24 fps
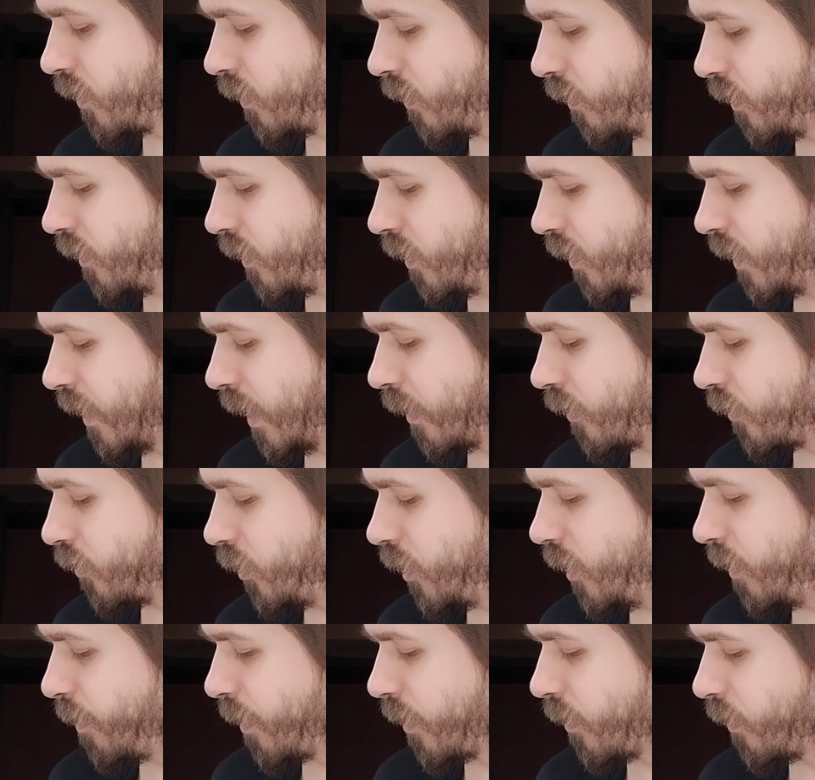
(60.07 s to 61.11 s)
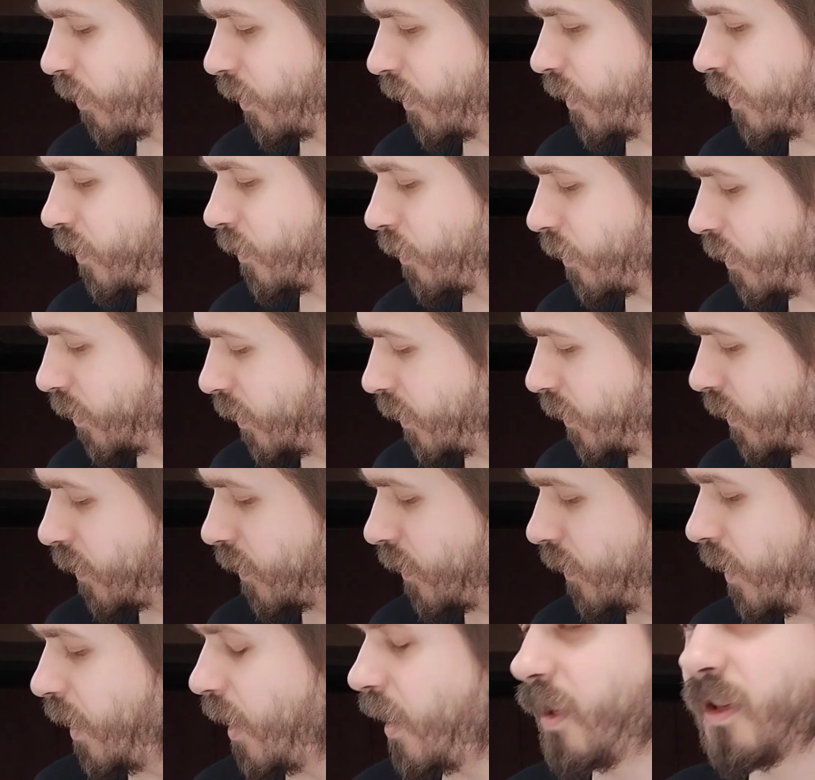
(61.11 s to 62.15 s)
sold, another cheaper one. This one is
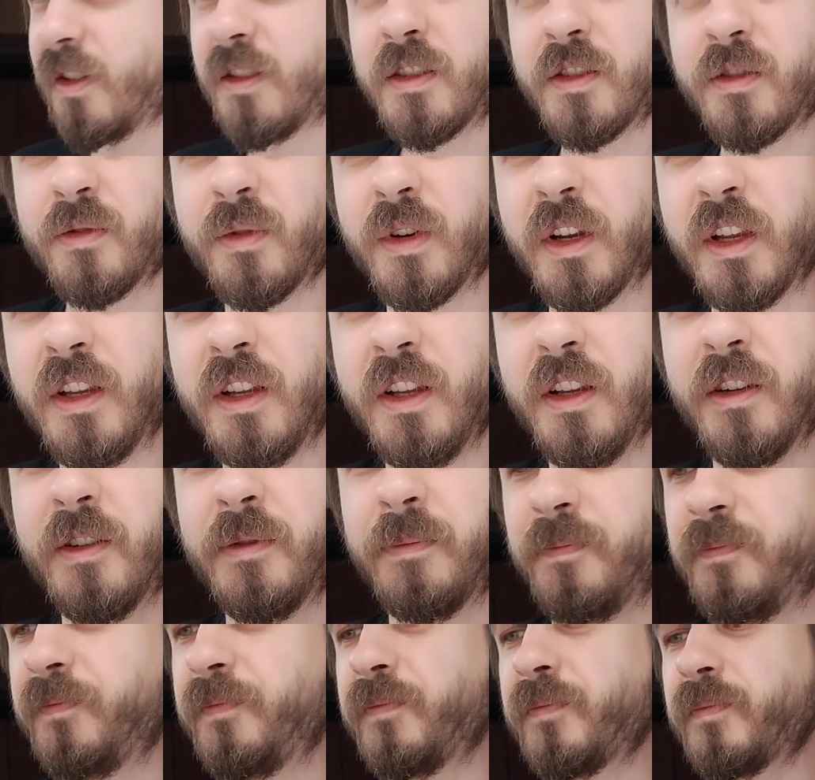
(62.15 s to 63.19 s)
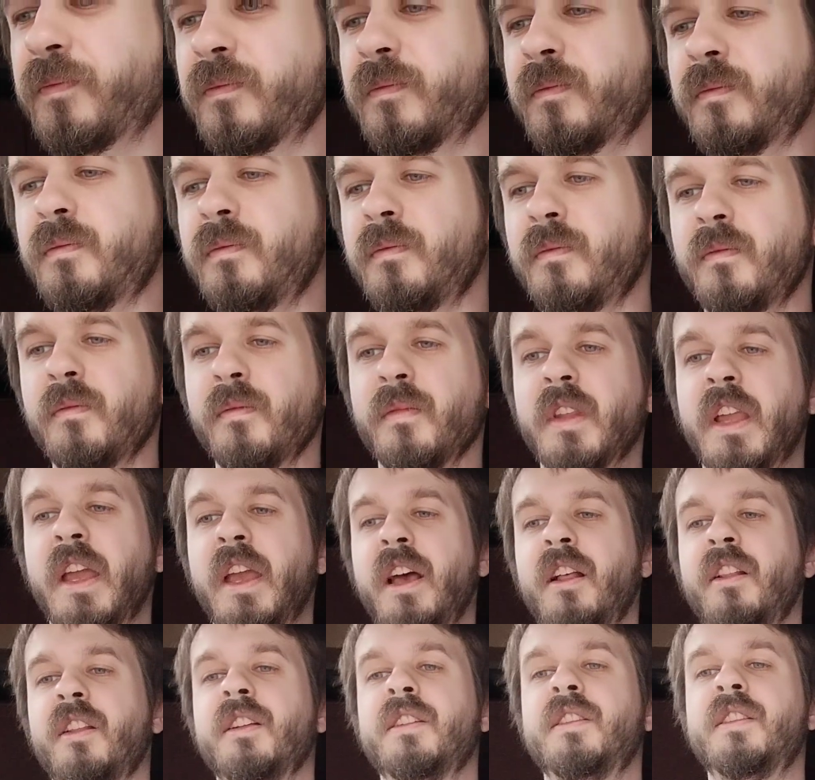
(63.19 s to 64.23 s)
Tanks right here.
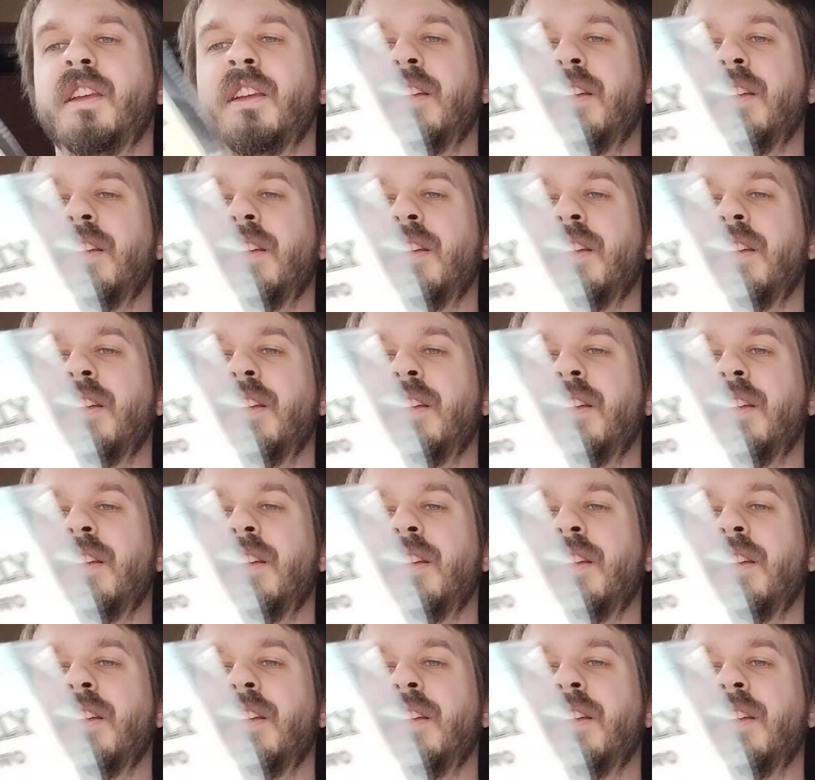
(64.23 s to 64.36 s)
Allied